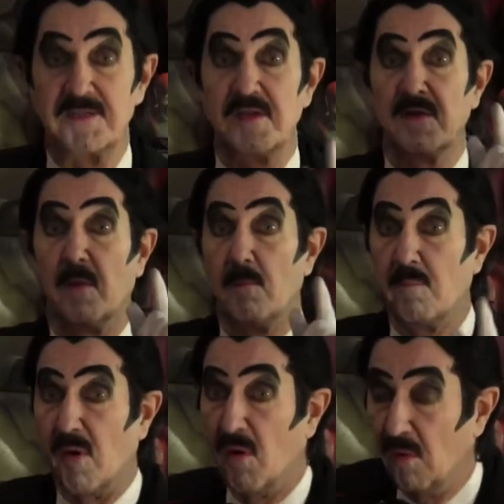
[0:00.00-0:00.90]
as in
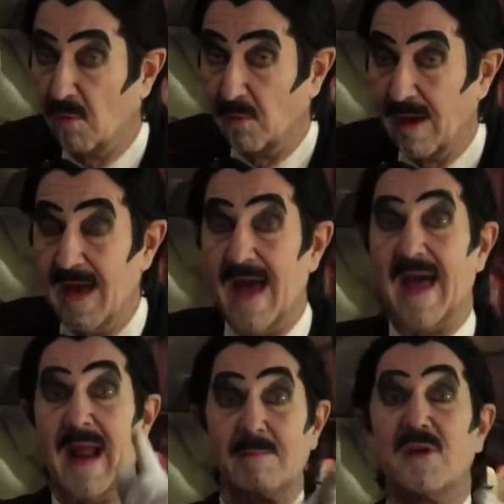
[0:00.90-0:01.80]
Poe.
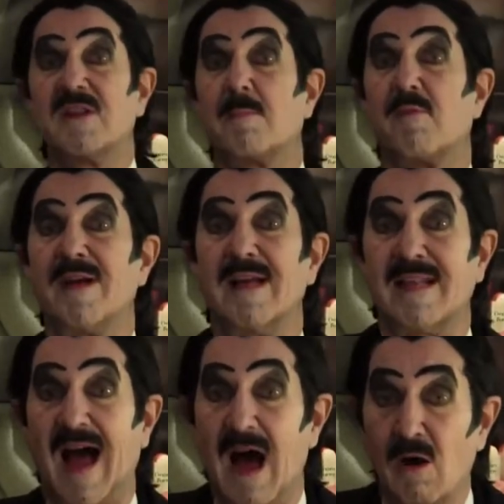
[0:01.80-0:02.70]
And I'm going to bring
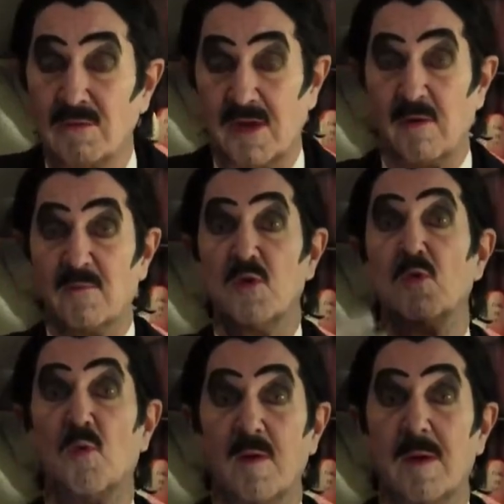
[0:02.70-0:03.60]
it out of
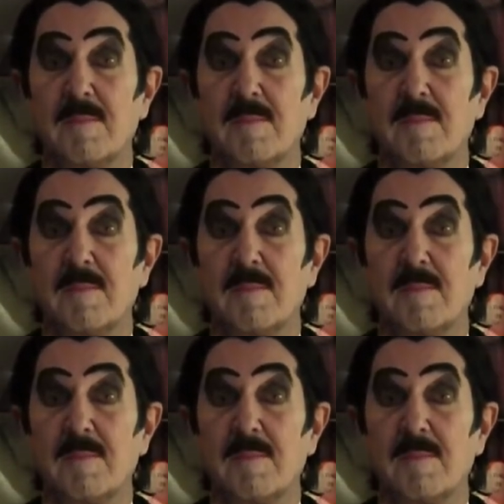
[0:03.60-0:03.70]
you,